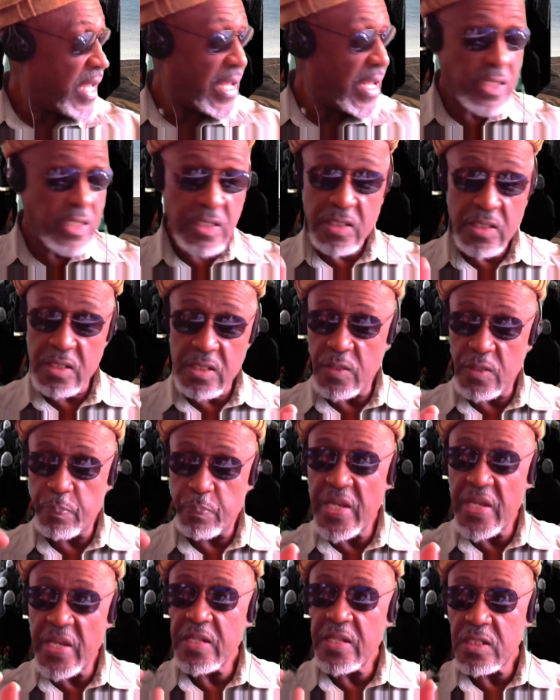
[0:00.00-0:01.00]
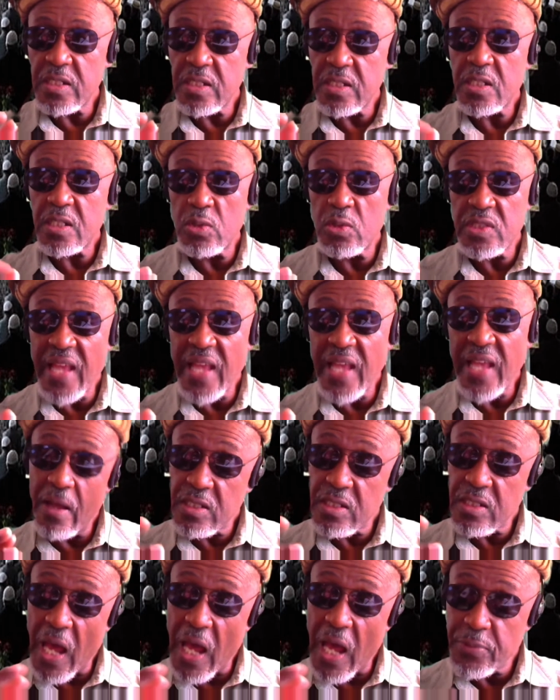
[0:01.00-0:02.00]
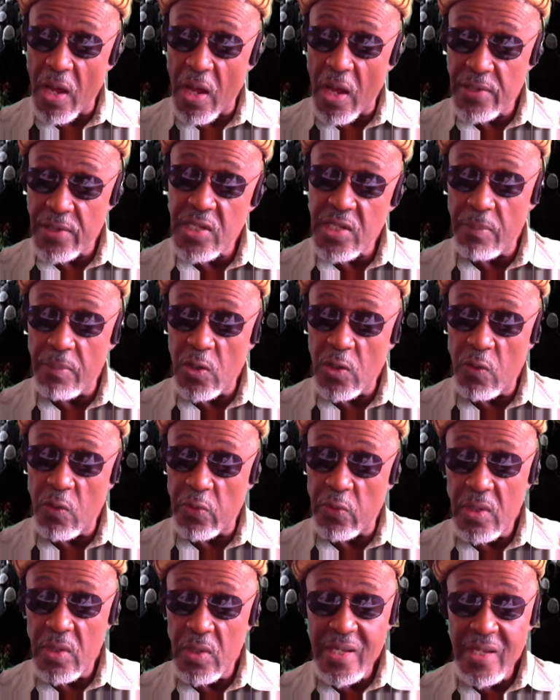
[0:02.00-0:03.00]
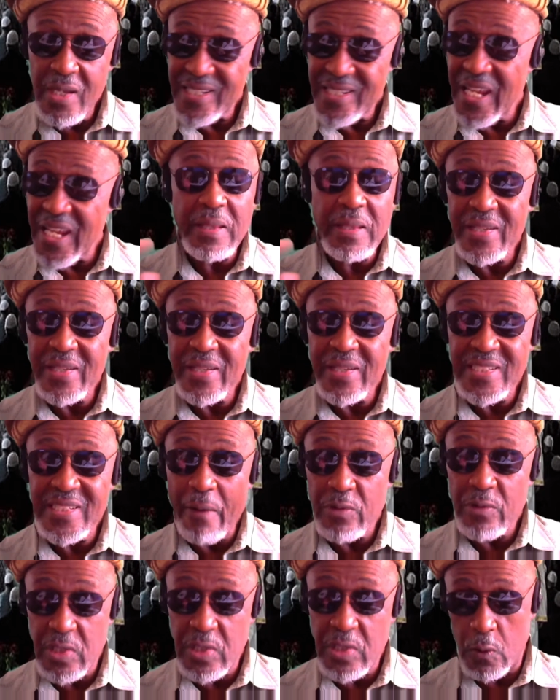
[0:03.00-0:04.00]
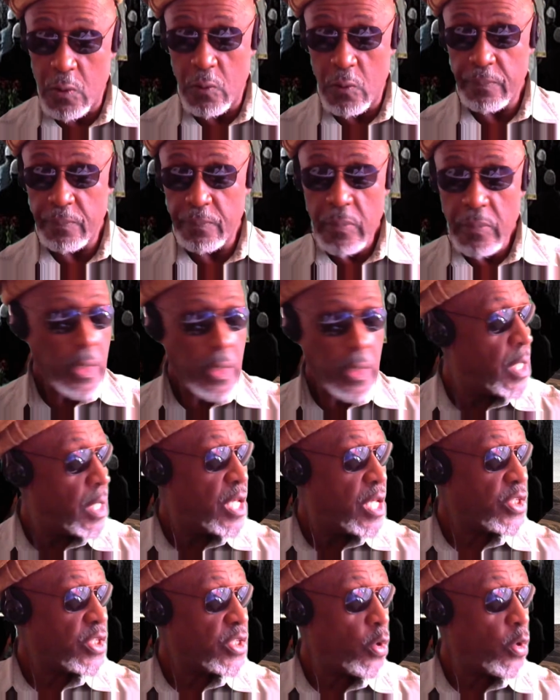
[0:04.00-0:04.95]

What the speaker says: spin slows down, the top starts tumbling over. Same thing with the gyroscope. So